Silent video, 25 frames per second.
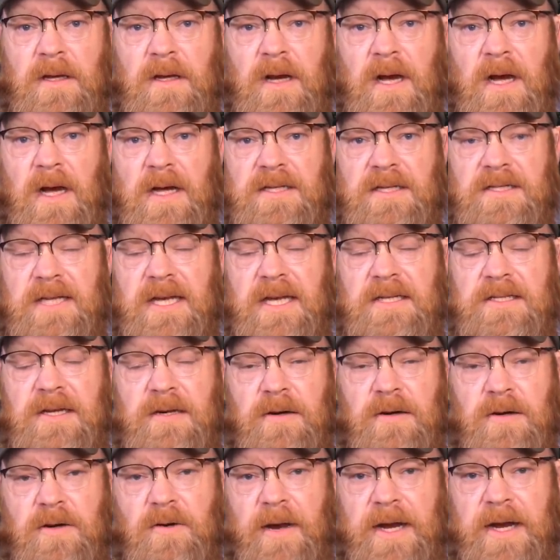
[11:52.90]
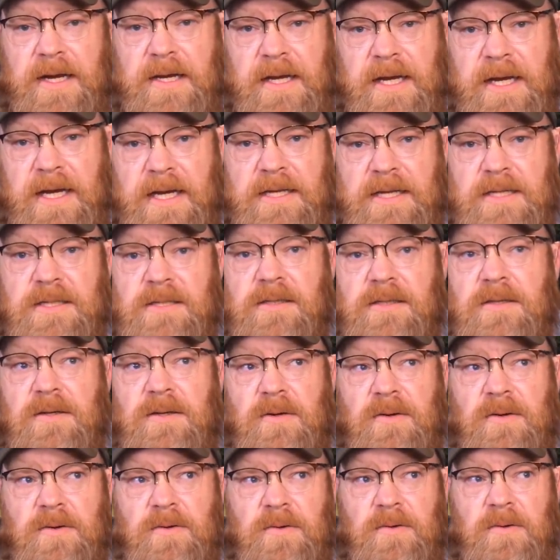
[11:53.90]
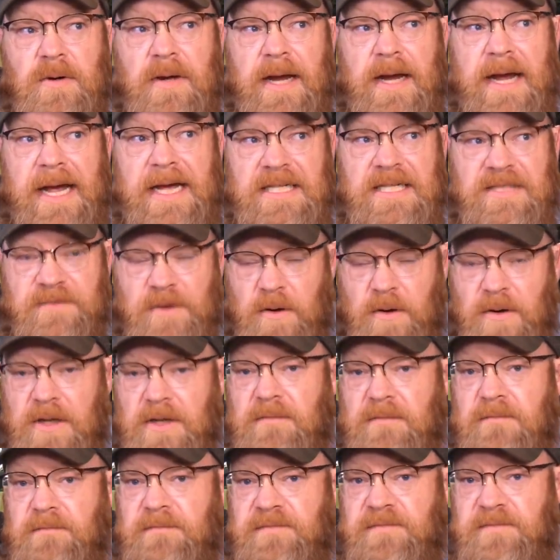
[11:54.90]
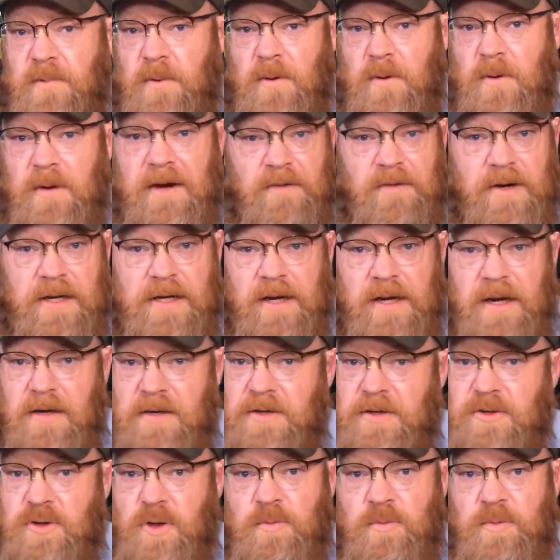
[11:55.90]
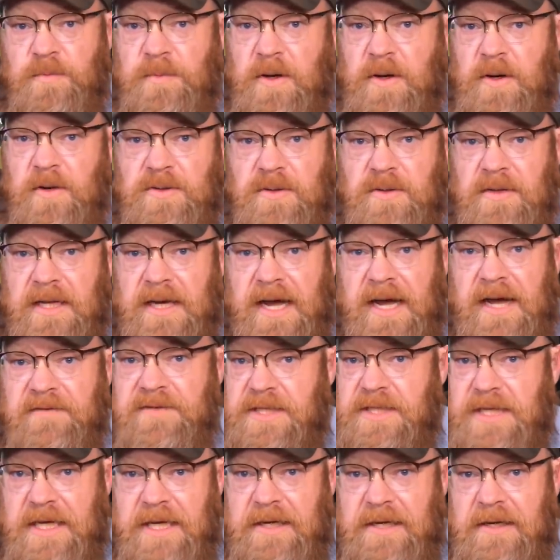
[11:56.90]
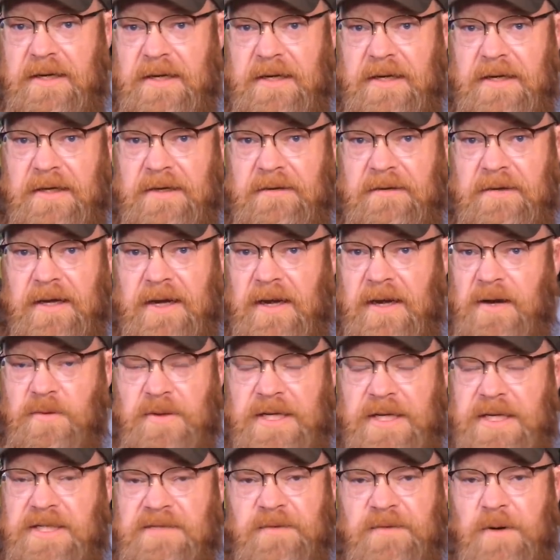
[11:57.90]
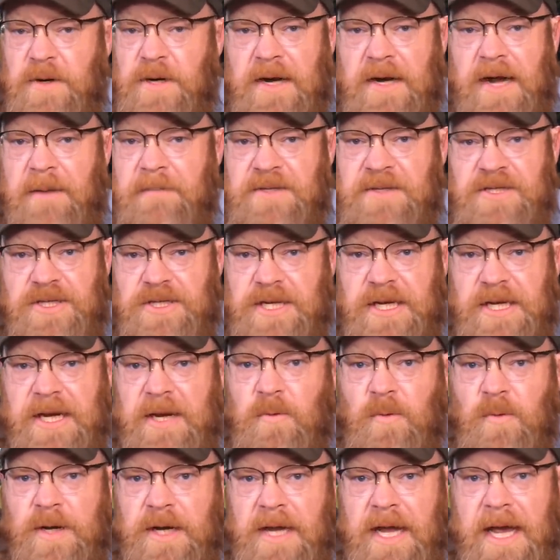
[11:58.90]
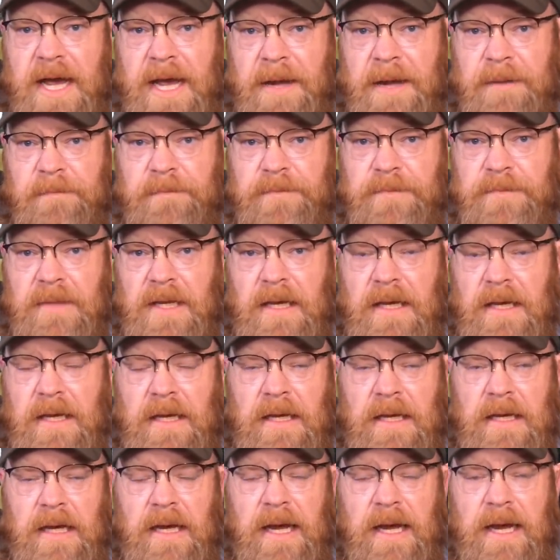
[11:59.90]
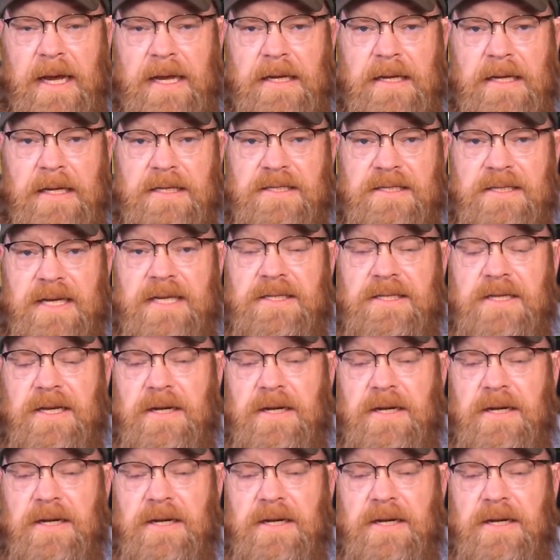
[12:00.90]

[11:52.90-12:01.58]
uh, State Senator Creigh Deeds, who has voted for every gun control proposal that I've seen. Uh, I don't think he's voted in opposition to anyone yet. And uh, State